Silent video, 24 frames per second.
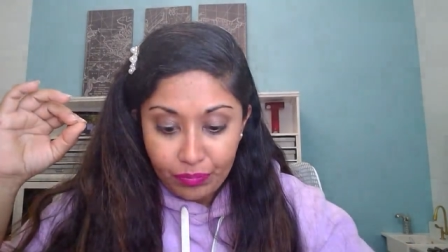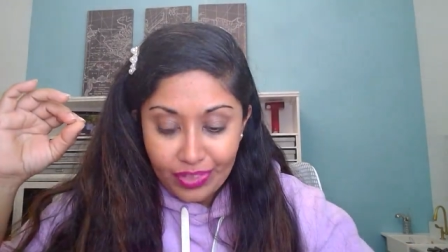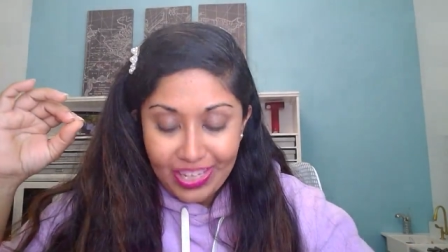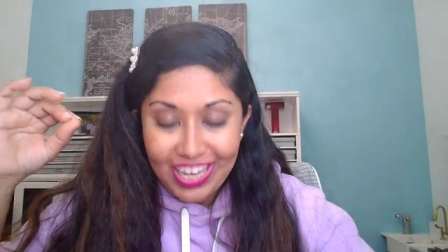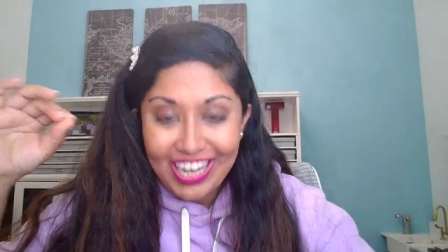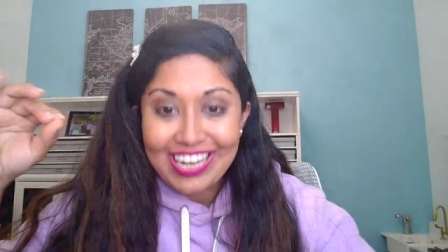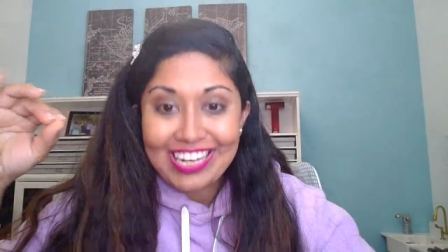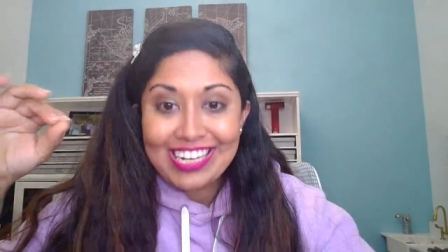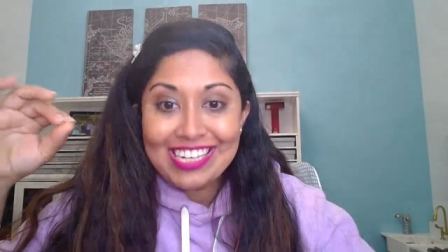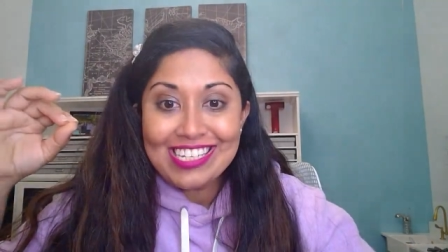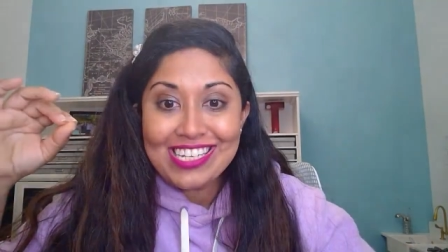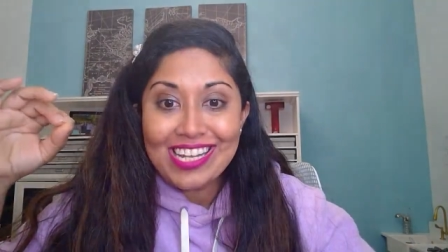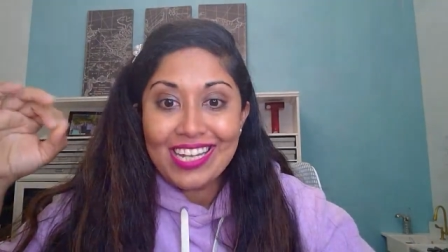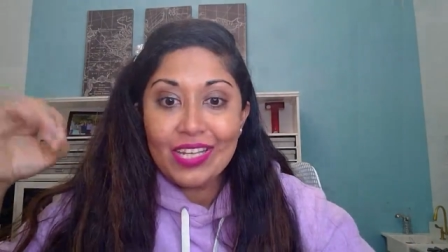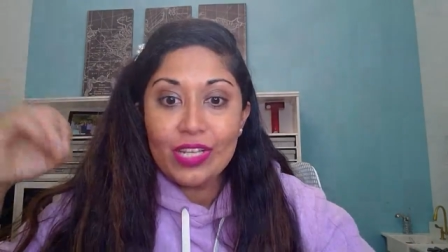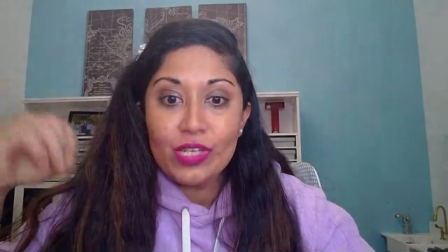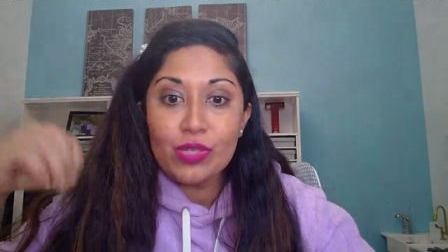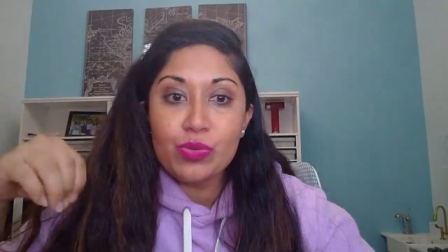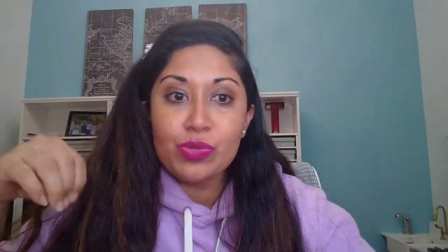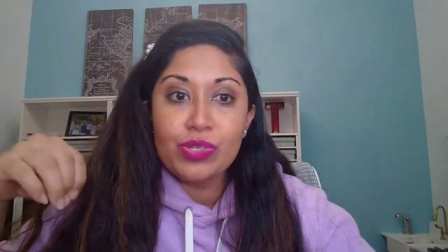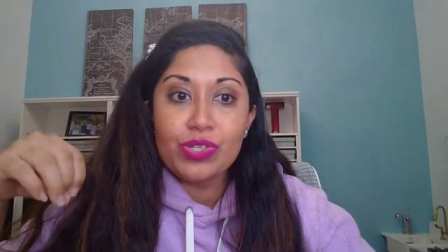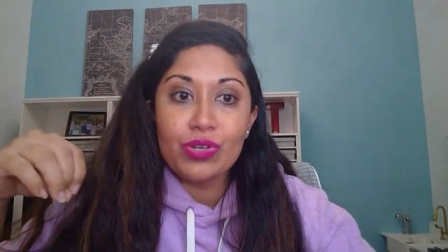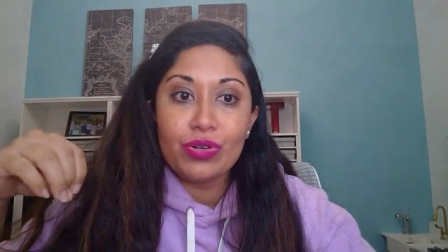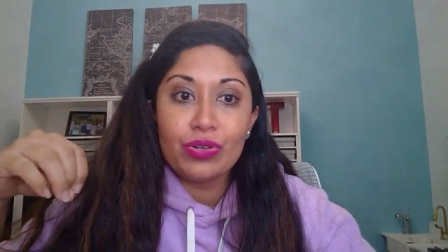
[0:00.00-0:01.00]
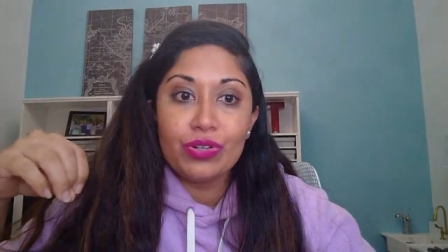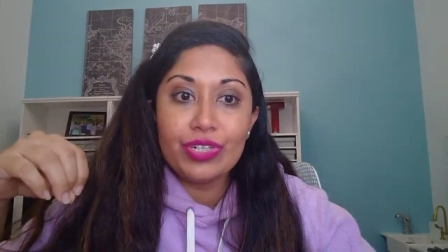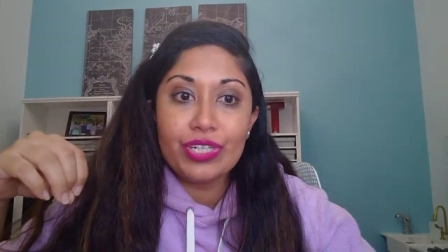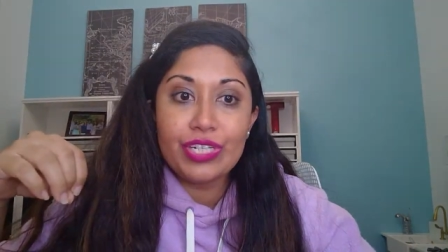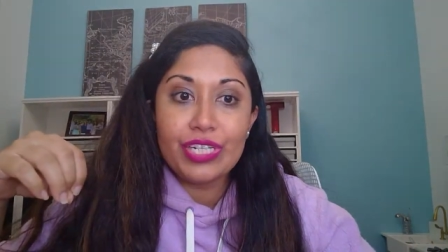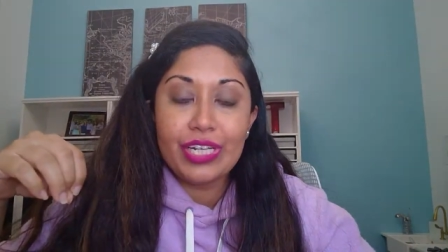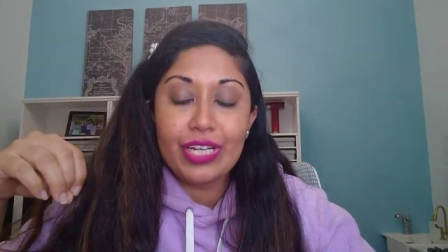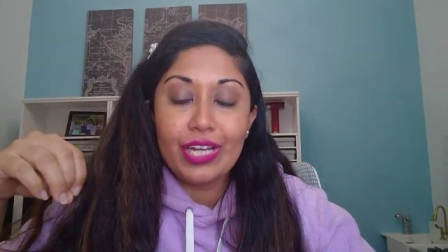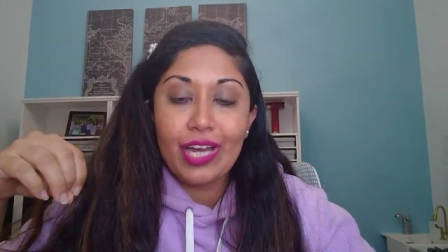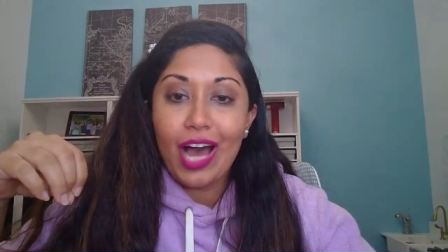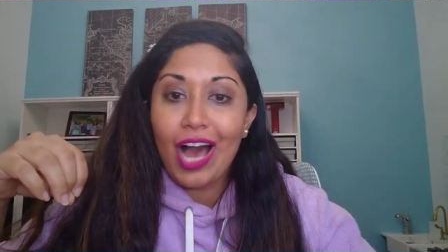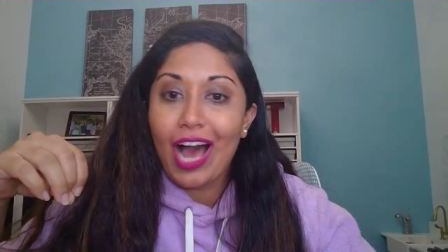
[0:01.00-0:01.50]
I can say this with
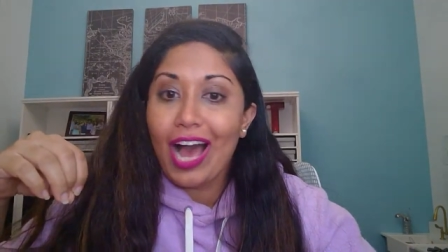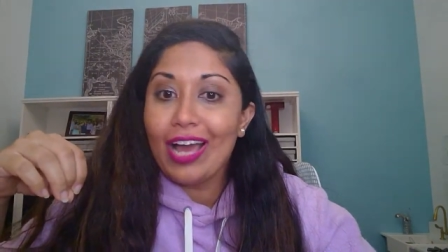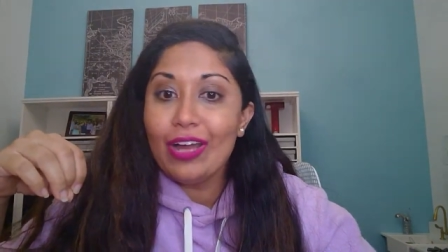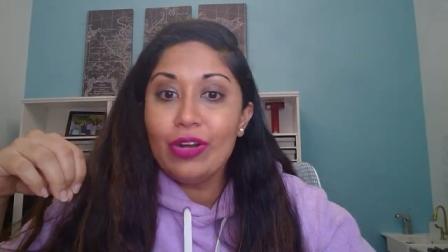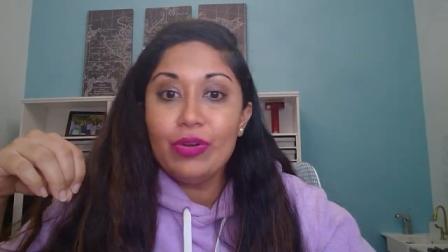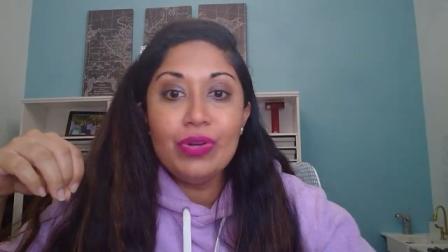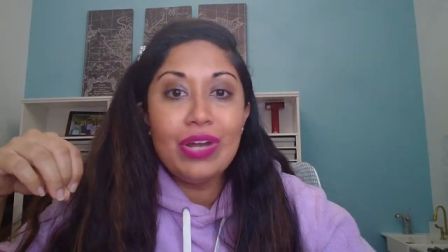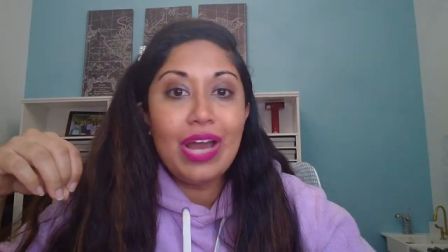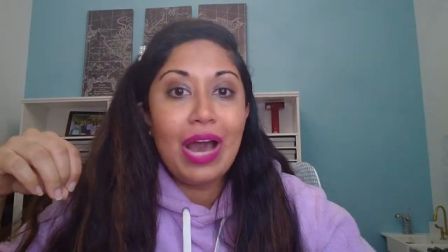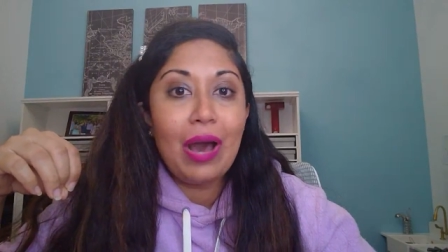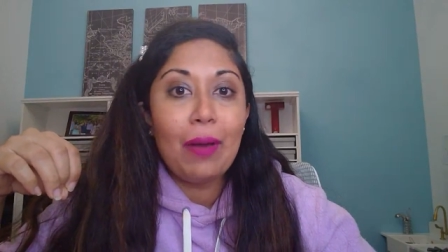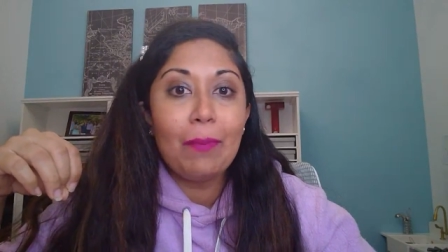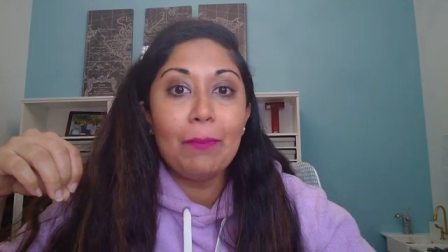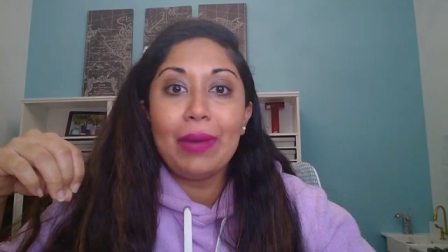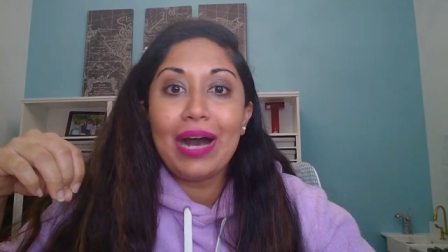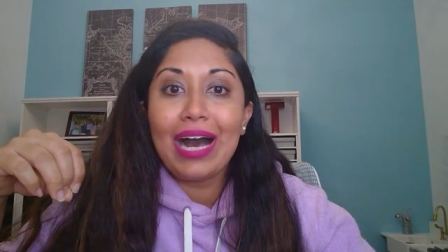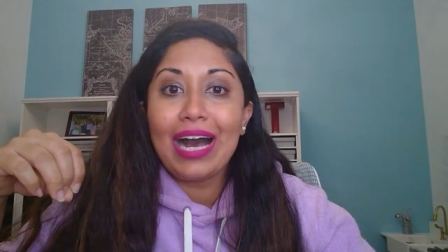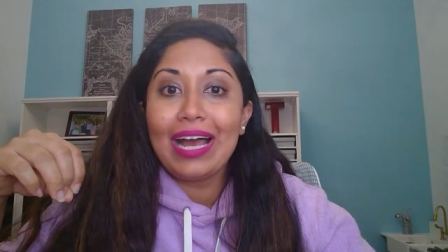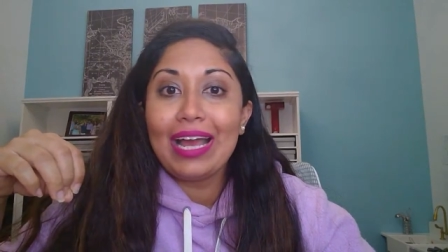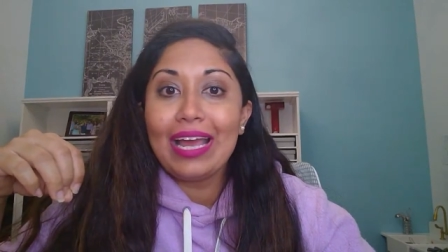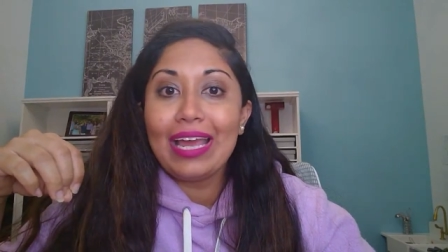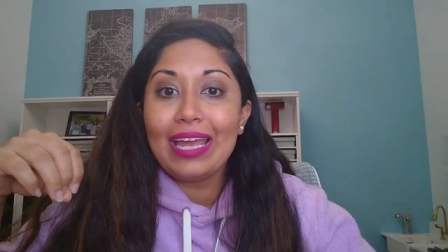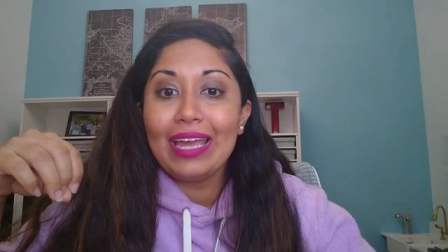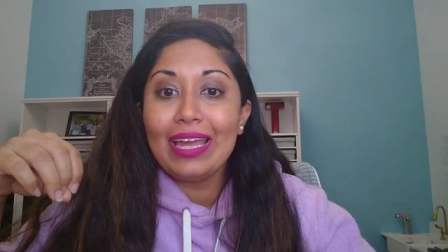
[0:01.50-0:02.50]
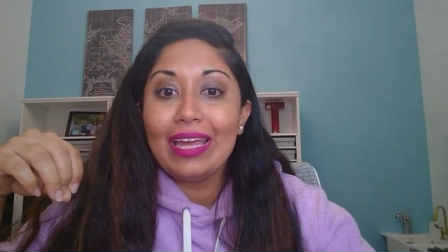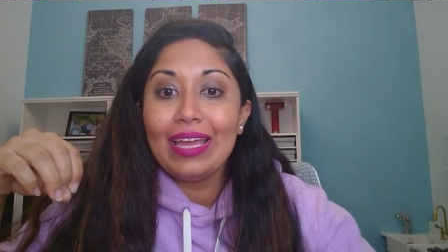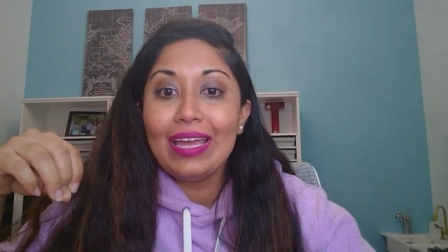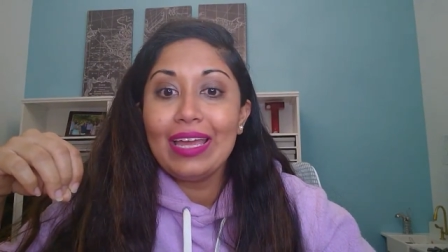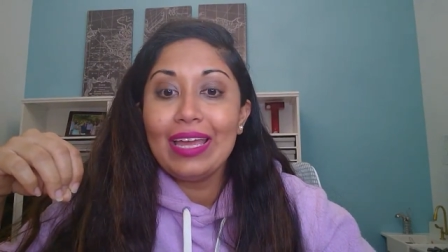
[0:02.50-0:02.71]
certainty. I do not buy